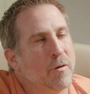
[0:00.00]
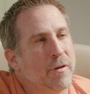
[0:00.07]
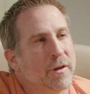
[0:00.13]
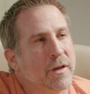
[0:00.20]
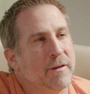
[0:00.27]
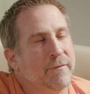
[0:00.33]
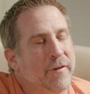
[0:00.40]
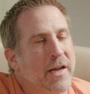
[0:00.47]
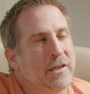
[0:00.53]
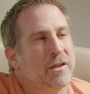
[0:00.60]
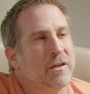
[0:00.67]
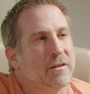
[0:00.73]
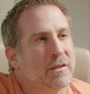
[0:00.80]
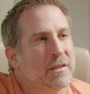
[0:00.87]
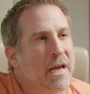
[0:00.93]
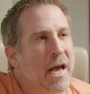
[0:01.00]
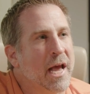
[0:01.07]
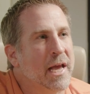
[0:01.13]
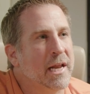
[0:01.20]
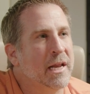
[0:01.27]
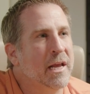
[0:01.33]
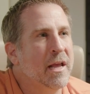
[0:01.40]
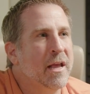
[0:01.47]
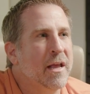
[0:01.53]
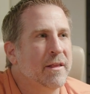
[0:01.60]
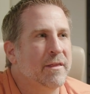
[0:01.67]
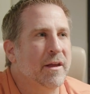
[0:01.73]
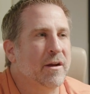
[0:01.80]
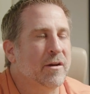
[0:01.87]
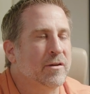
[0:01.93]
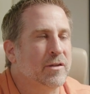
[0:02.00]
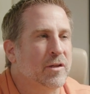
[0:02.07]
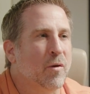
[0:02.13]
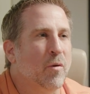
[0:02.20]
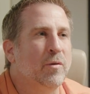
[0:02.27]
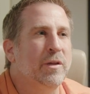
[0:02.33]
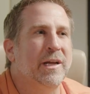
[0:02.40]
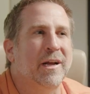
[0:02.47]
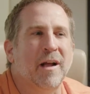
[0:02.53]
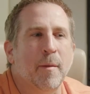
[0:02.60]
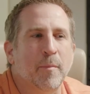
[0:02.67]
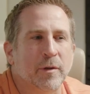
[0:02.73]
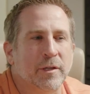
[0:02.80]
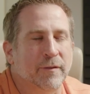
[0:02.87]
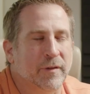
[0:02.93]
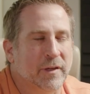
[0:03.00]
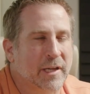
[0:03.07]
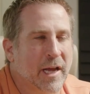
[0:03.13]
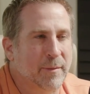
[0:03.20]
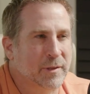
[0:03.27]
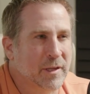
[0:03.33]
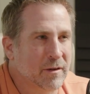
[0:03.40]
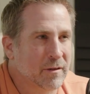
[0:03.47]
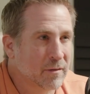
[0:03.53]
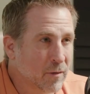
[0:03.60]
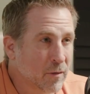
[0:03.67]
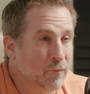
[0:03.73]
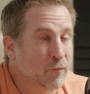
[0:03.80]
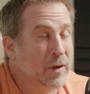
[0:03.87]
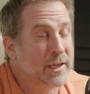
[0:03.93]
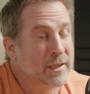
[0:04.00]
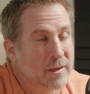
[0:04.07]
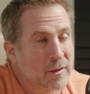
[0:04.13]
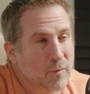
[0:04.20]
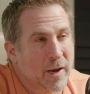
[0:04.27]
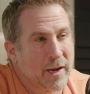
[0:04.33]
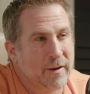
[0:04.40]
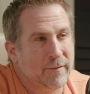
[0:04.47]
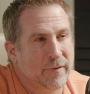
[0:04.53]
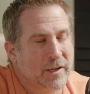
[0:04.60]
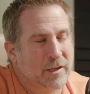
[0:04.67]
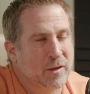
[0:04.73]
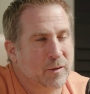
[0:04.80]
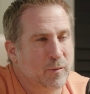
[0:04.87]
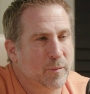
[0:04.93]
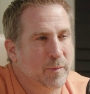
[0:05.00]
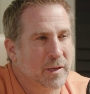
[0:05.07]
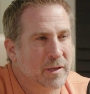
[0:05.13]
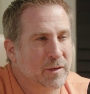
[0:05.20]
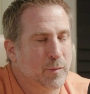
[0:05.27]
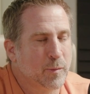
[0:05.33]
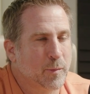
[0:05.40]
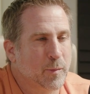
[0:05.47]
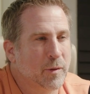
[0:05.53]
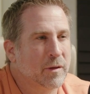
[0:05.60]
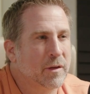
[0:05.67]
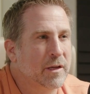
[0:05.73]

to the conventional side, there's only a couple different types that are reasons why conventional would be assumable.